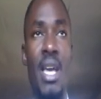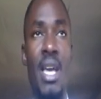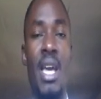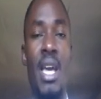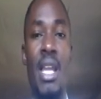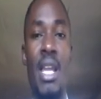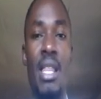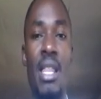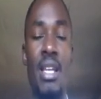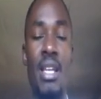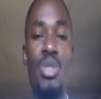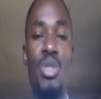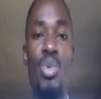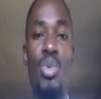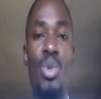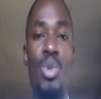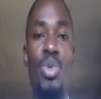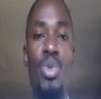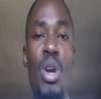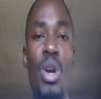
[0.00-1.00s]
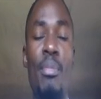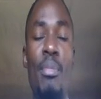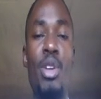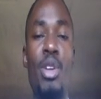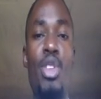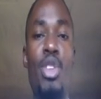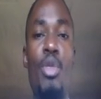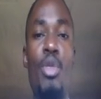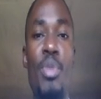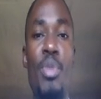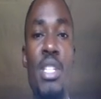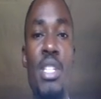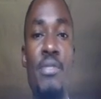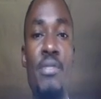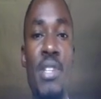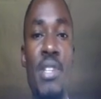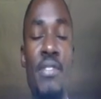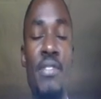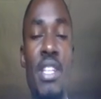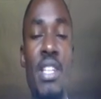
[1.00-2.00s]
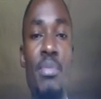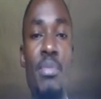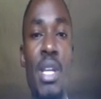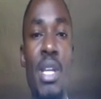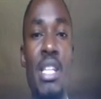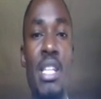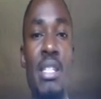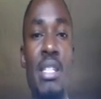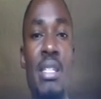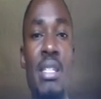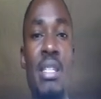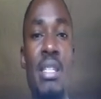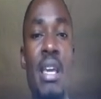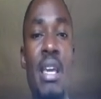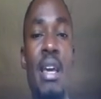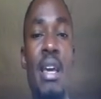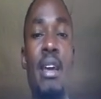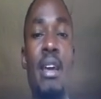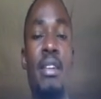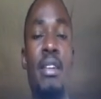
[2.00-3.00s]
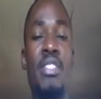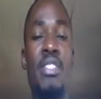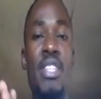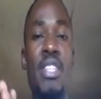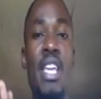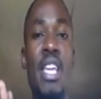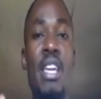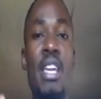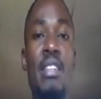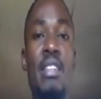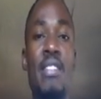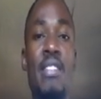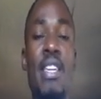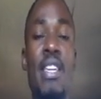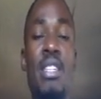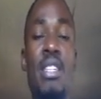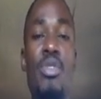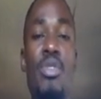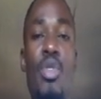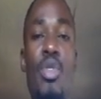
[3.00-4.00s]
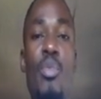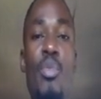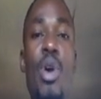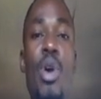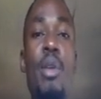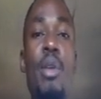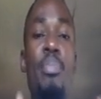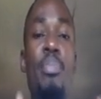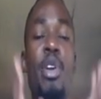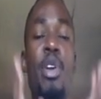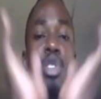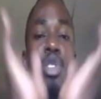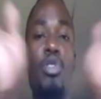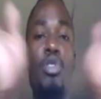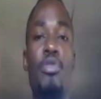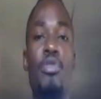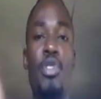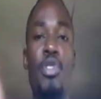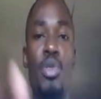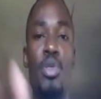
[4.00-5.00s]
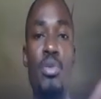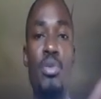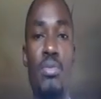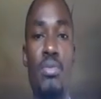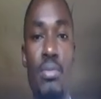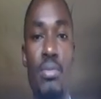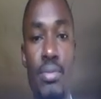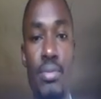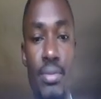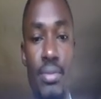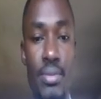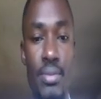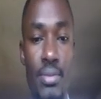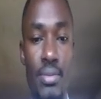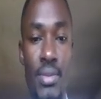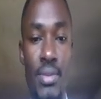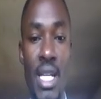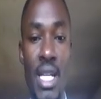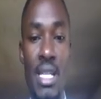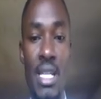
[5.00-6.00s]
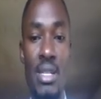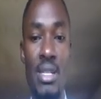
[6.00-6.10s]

In other words, when we talk about a comprehensive survey, it means seeing things from one point of view. That is